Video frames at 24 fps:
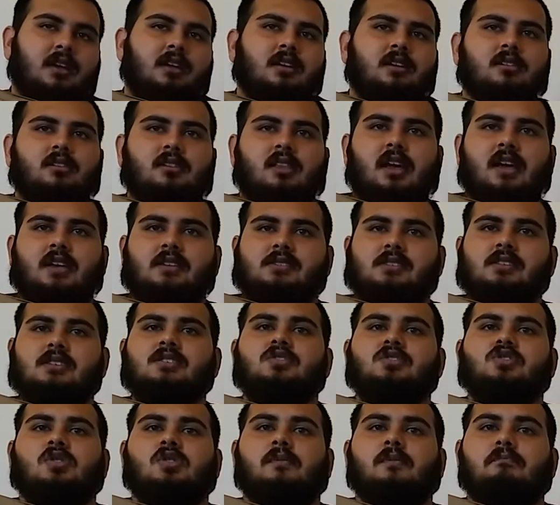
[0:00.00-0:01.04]
The last
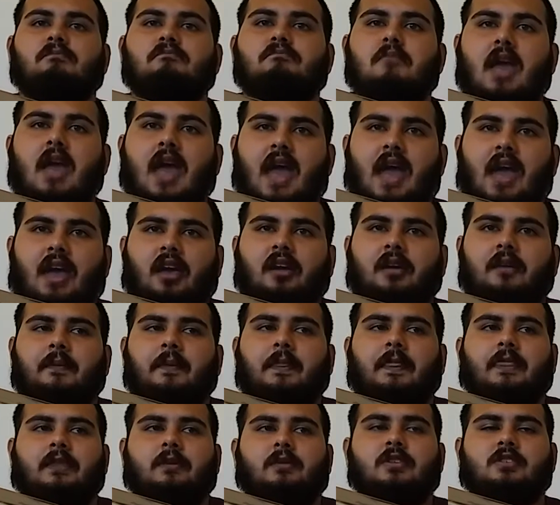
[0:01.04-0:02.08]
is your mag.
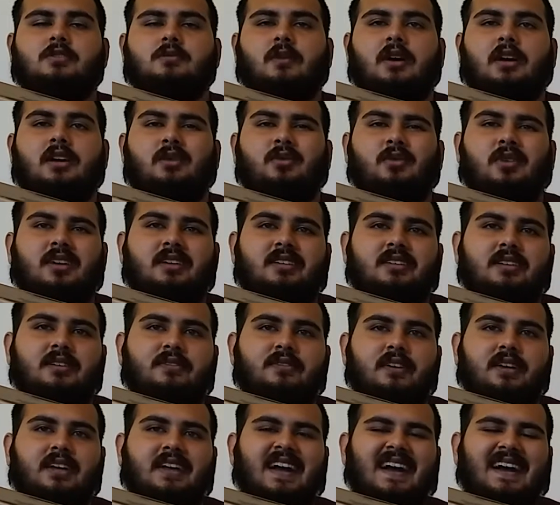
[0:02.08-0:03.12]
Reason why you want a
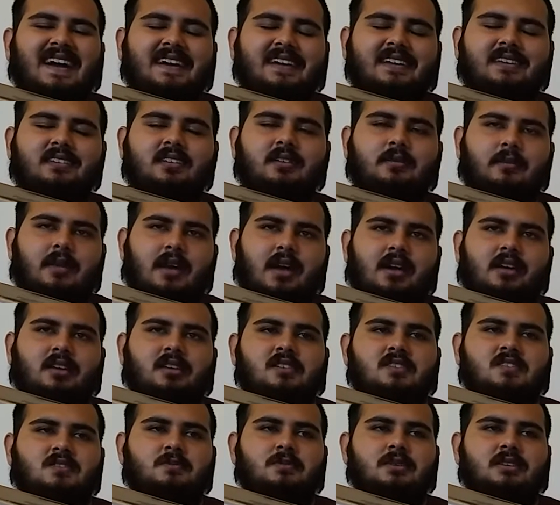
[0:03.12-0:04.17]
different kind of mag
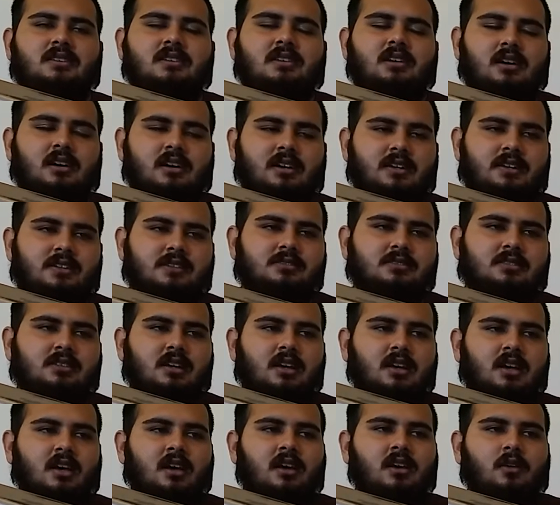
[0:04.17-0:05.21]
is because
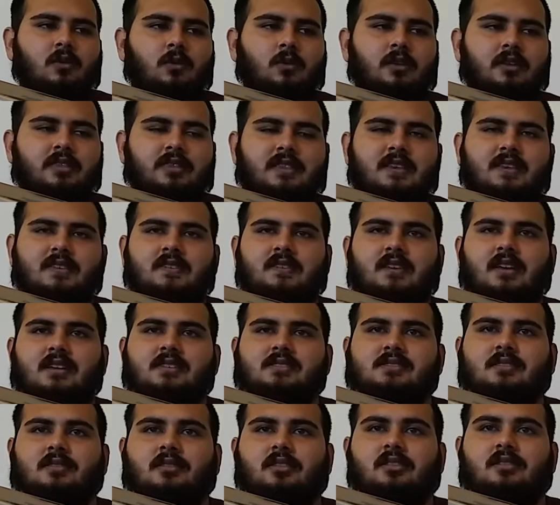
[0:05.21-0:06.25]
with these
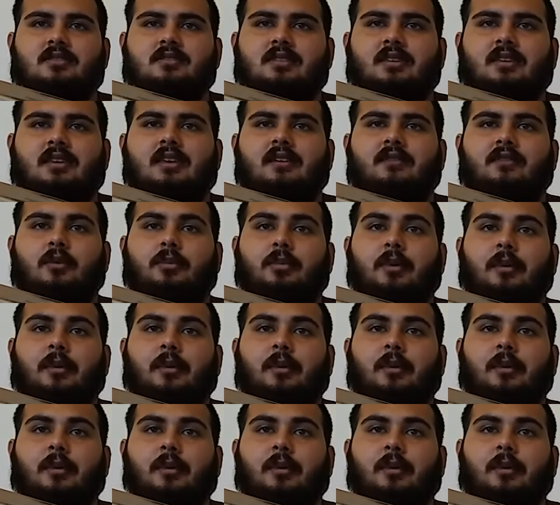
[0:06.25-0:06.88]
guns, they'll usually give a